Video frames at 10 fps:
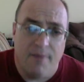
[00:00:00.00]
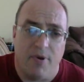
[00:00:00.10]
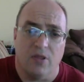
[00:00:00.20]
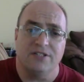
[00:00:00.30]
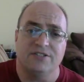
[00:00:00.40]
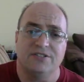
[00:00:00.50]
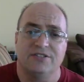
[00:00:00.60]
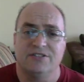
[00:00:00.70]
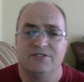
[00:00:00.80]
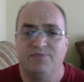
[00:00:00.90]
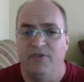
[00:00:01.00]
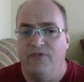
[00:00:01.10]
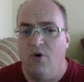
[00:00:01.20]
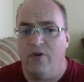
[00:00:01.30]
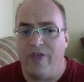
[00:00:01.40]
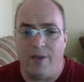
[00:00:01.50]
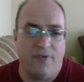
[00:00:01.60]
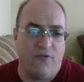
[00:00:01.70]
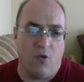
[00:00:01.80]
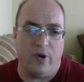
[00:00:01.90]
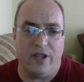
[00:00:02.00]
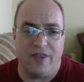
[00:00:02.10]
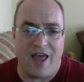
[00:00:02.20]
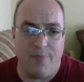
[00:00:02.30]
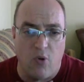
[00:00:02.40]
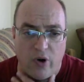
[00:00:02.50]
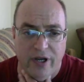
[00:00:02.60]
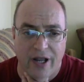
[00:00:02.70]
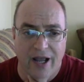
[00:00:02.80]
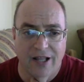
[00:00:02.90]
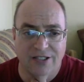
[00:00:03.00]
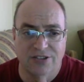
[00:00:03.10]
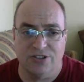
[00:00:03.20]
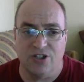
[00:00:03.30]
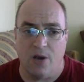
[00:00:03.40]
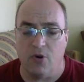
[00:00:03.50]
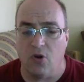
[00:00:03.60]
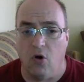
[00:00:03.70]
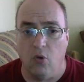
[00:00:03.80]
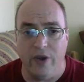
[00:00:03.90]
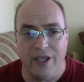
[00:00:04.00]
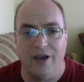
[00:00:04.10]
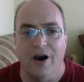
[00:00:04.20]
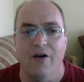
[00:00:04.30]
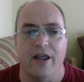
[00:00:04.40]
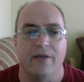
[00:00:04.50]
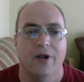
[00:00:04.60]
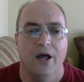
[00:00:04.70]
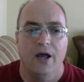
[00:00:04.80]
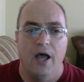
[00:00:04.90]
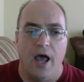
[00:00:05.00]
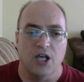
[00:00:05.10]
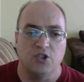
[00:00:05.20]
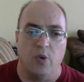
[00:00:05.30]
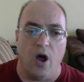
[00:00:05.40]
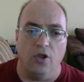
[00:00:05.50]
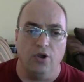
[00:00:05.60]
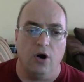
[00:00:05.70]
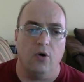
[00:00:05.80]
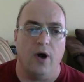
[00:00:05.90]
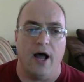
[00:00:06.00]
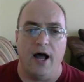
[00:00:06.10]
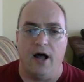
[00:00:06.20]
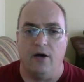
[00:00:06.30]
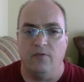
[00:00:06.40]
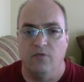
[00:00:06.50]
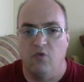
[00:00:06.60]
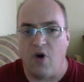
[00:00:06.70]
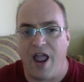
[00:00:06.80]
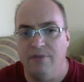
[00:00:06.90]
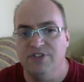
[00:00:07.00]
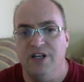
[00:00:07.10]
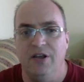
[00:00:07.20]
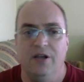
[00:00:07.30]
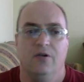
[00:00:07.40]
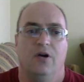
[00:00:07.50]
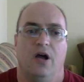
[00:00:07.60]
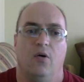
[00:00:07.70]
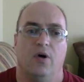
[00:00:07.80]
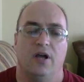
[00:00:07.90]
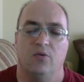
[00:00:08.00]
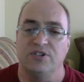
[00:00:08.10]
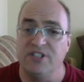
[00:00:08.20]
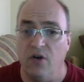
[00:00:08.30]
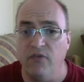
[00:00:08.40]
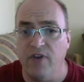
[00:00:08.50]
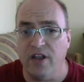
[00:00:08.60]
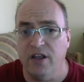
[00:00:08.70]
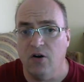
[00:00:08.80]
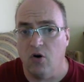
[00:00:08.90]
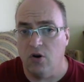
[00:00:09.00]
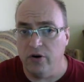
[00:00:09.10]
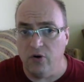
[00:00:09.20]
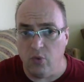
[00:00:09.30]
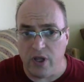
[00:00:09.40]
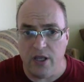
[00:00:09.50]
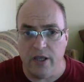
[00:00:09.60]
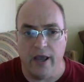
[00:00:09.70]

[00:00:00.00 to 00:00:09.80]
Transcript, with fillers: But let's before that before we get to that point, uh, let's just talk about the whole week. All right, as we all know, uh, Ramsey uh, was self-invicted earlier in the week.